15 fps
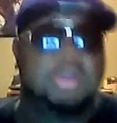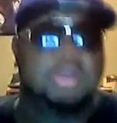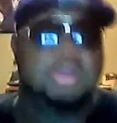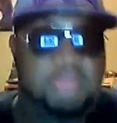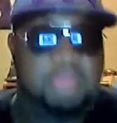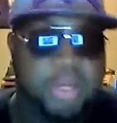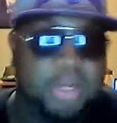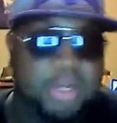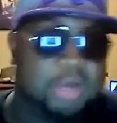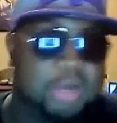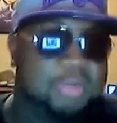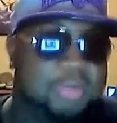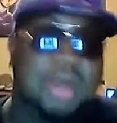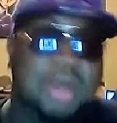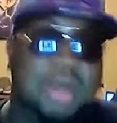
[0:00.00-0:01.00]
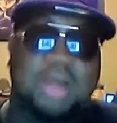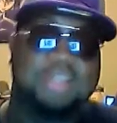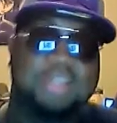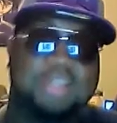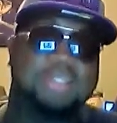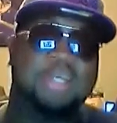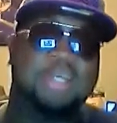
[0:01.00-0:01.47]
But um, now,
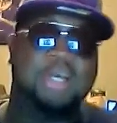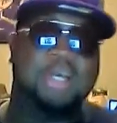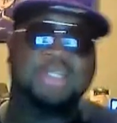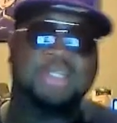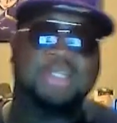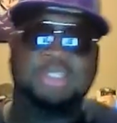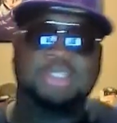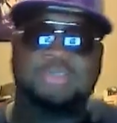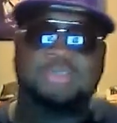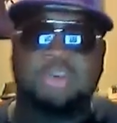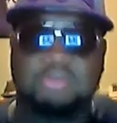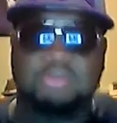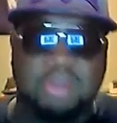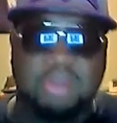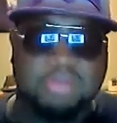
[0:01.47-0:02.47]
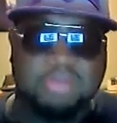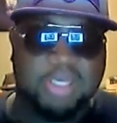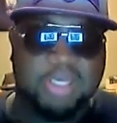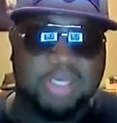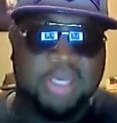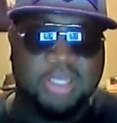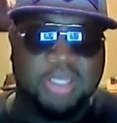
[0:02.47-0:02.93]
honestly, uh, she's a very
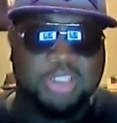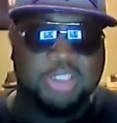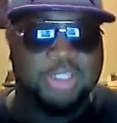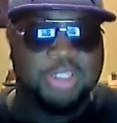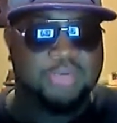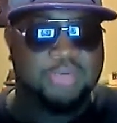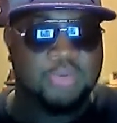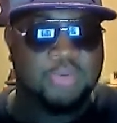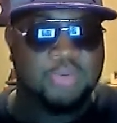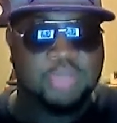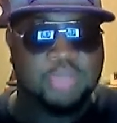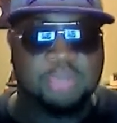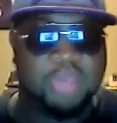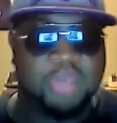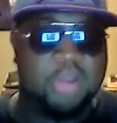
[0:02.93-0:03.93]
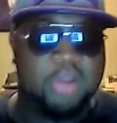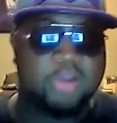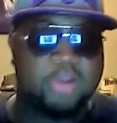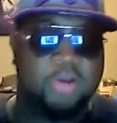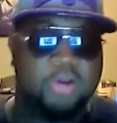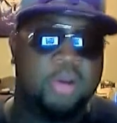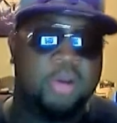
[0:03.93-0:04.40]
bubbly, cheerful type of
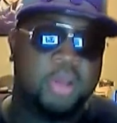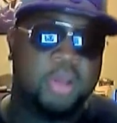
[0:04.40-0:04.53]
character.